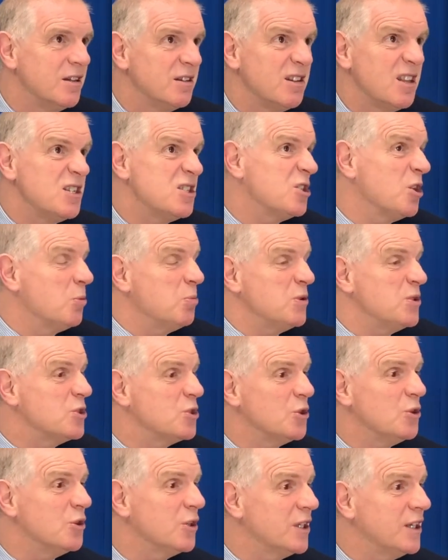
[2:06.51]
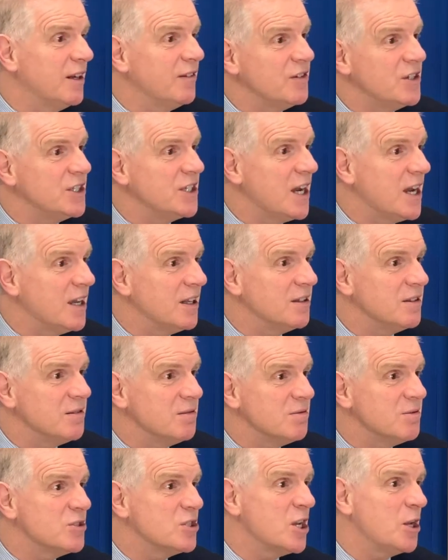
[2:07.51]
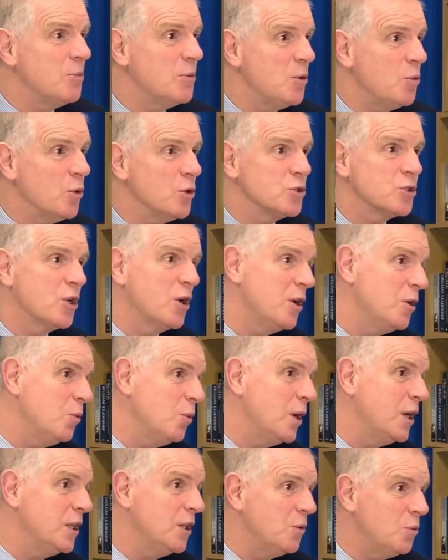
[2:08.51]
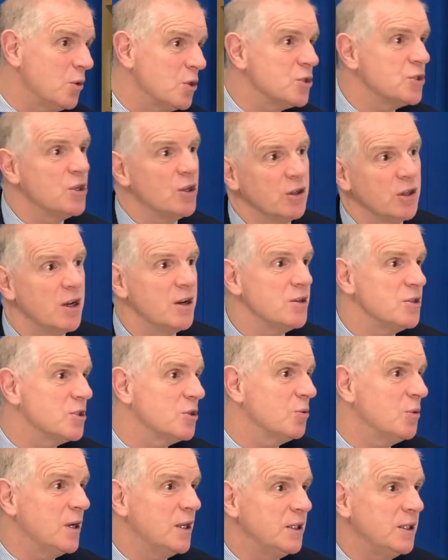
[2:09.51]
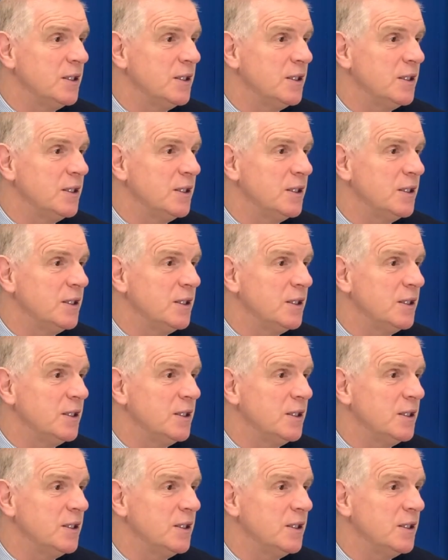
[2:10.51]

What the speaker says: they stop and talk and have a chat and tell me what's going well and what's not going so well.